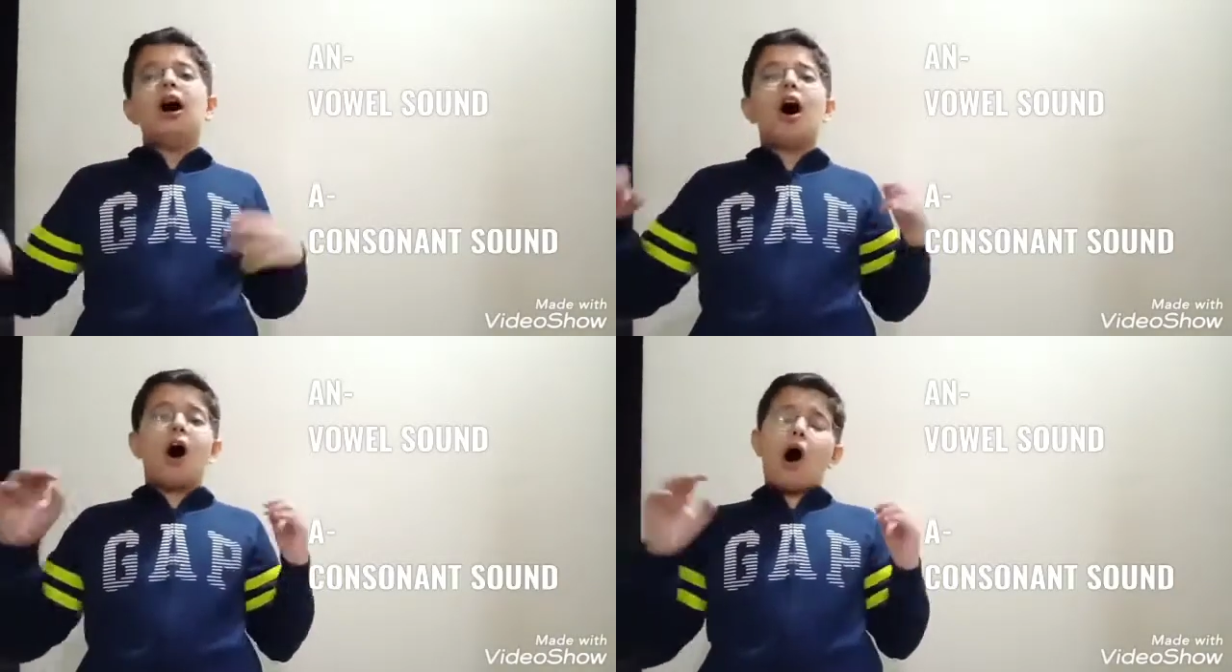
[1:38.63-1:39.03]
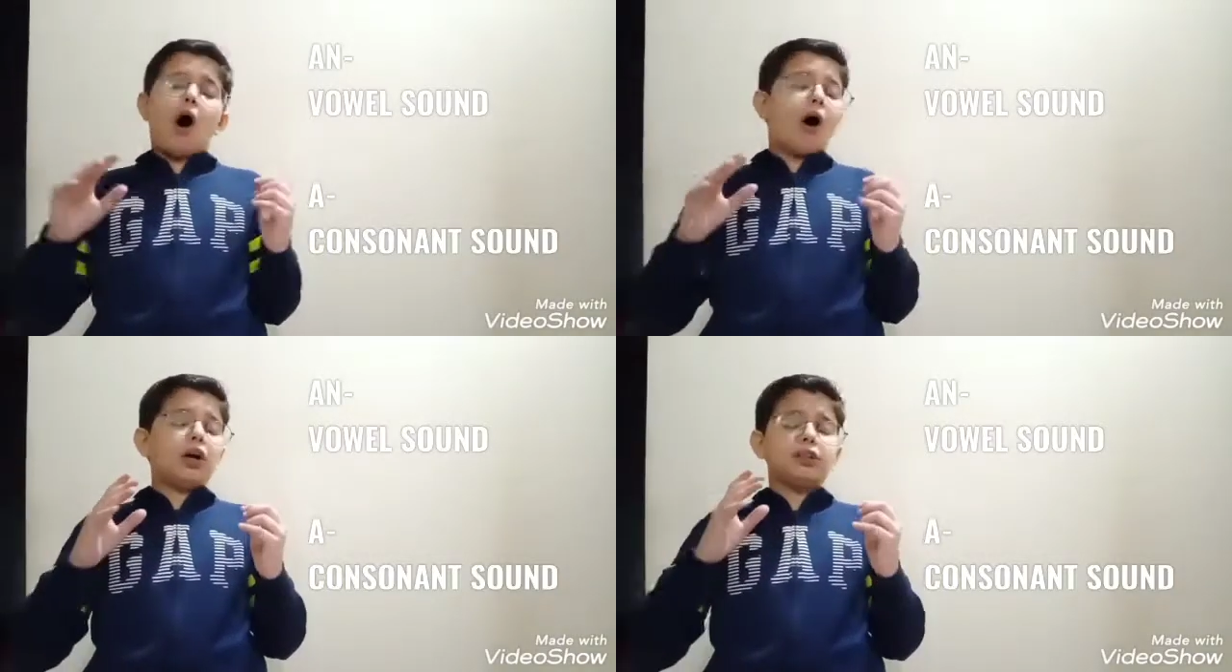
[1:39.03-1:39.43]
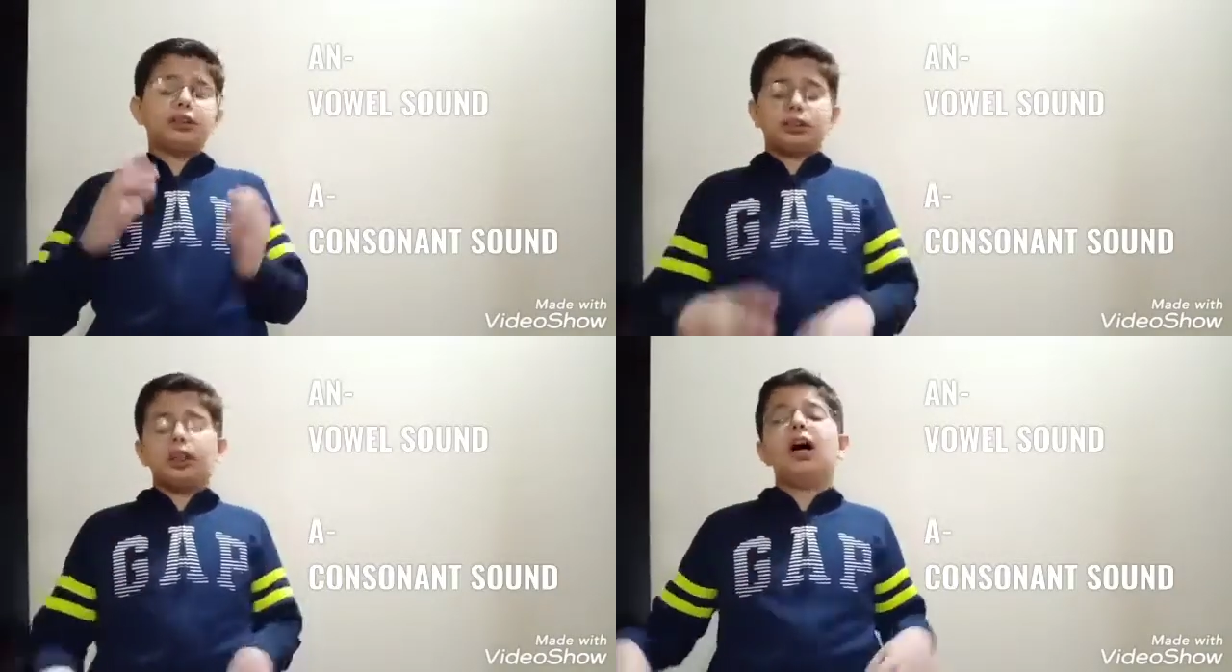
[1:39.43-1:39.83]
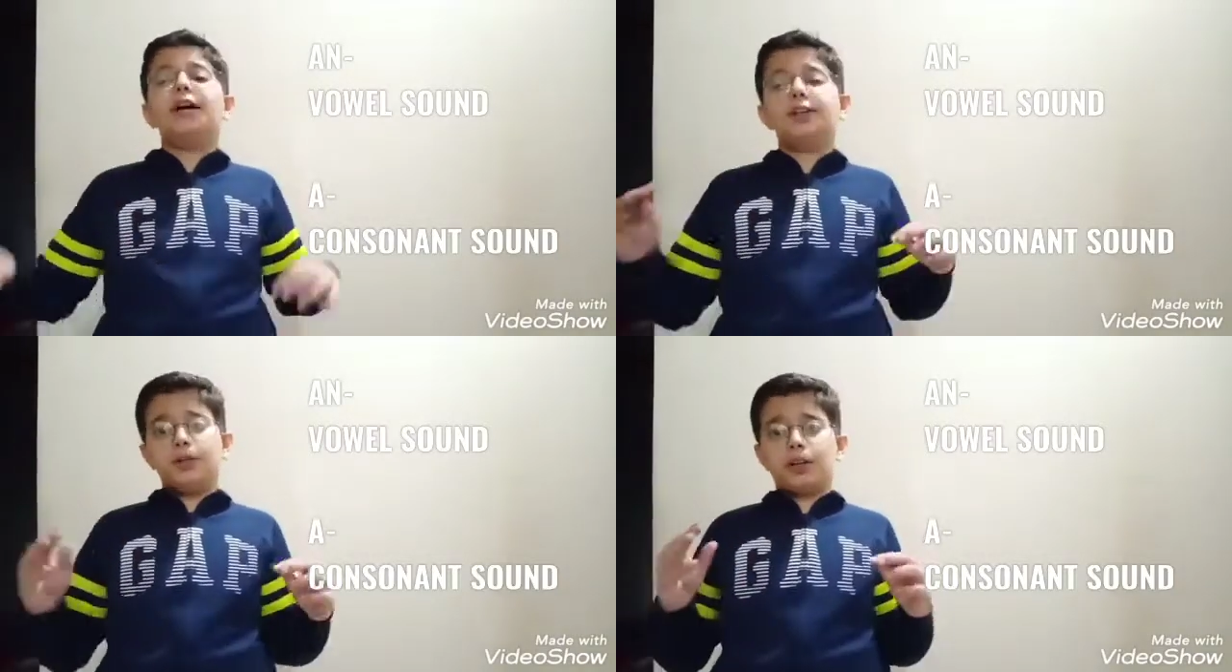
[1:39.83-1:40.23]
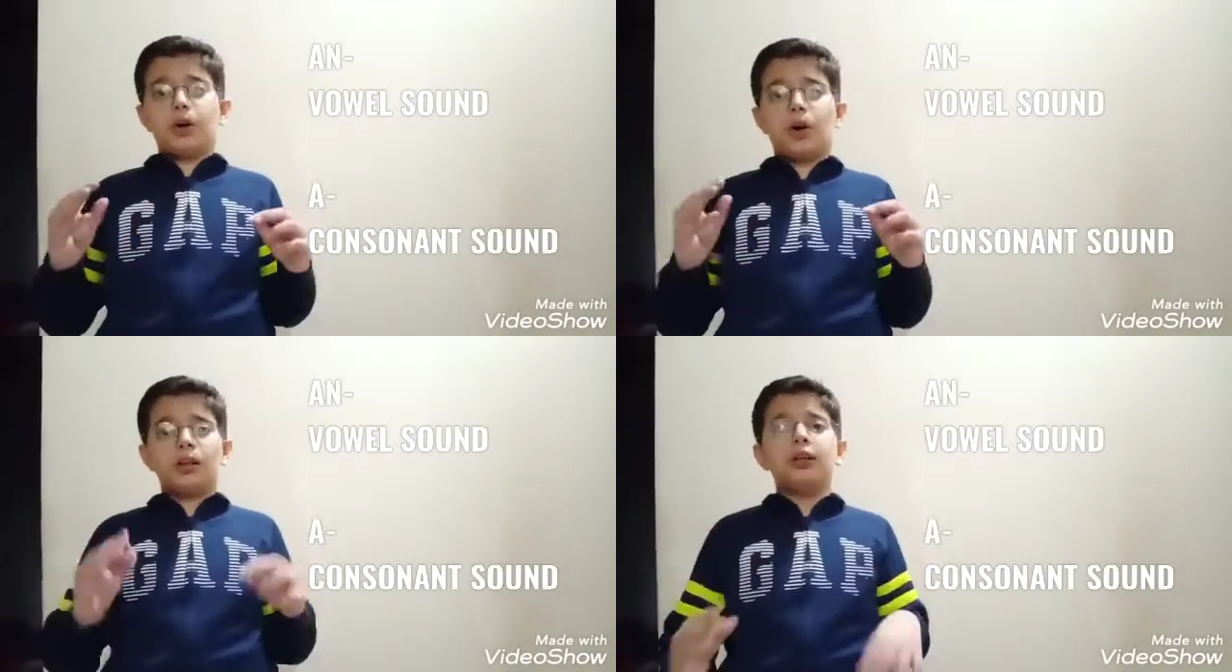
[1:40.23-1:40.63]
a horse, a
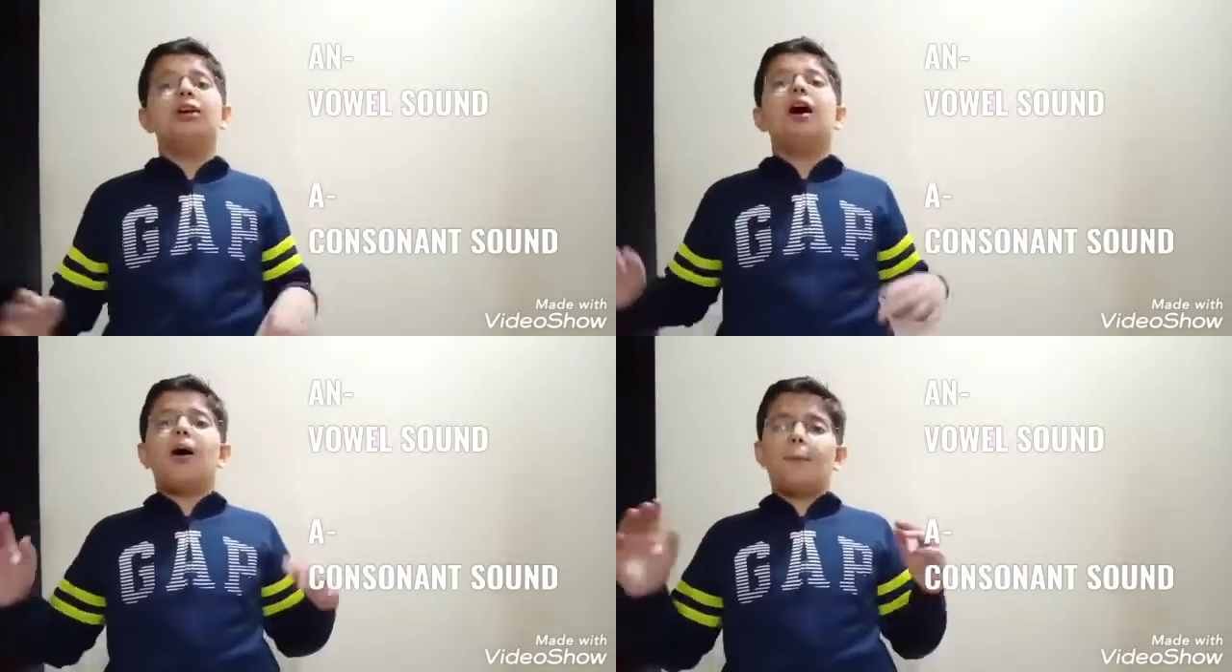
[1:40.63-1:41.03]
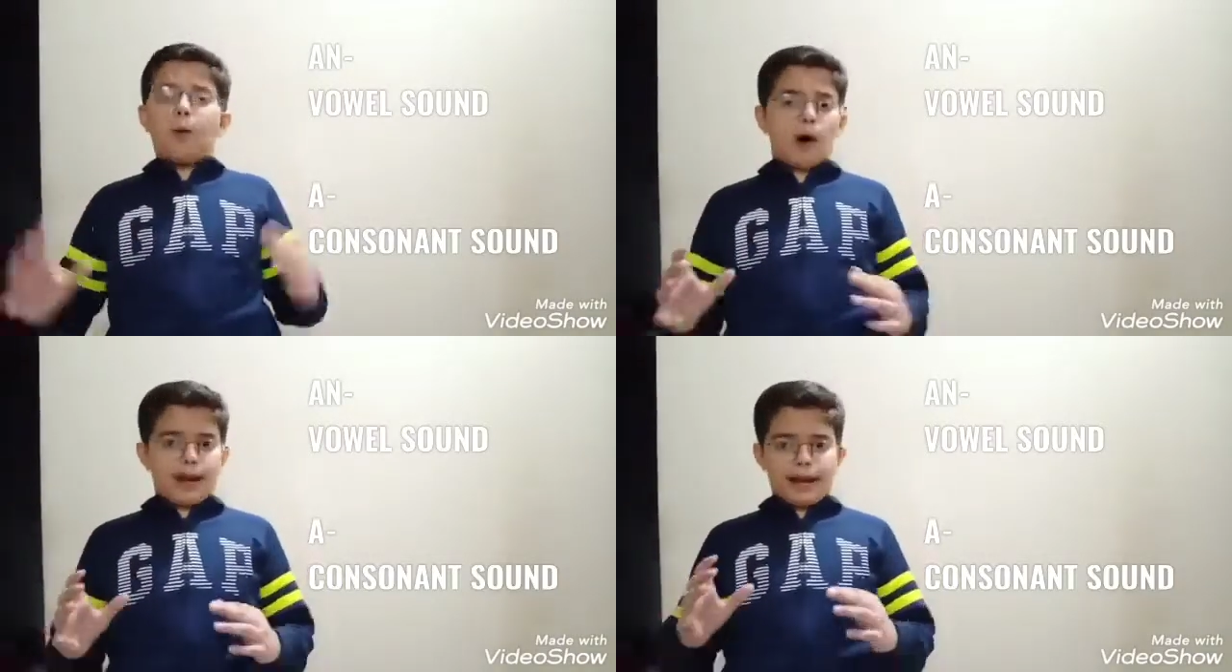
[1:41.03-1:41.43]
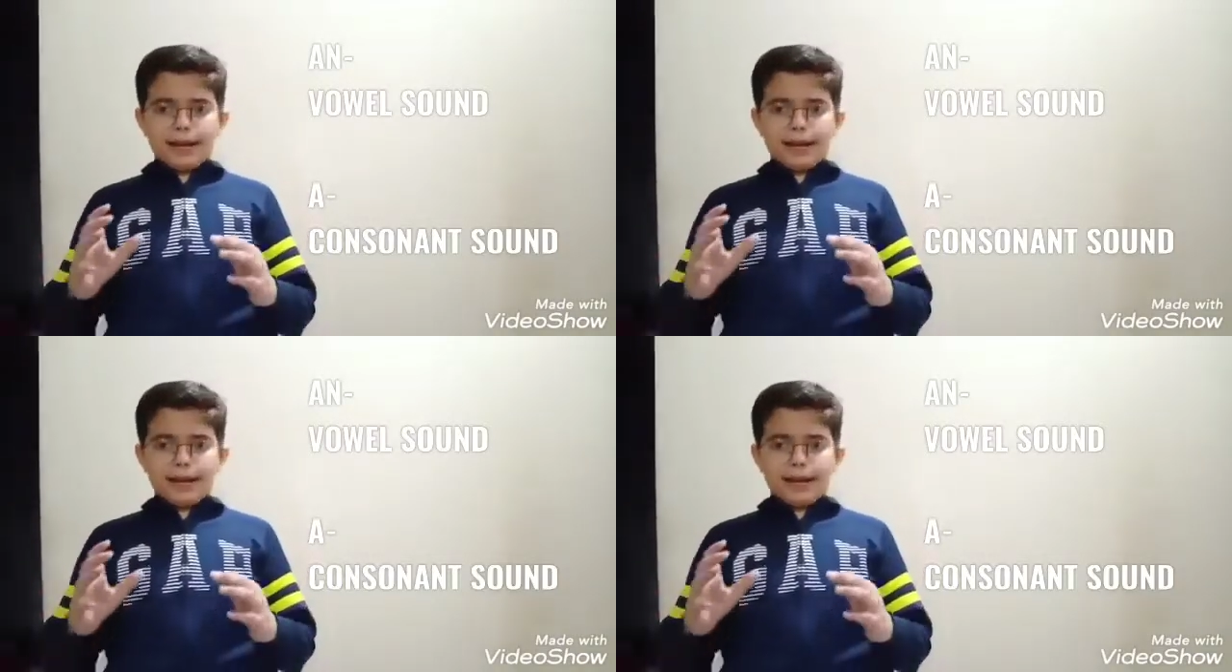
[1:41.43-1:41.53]
unicorn, a boy.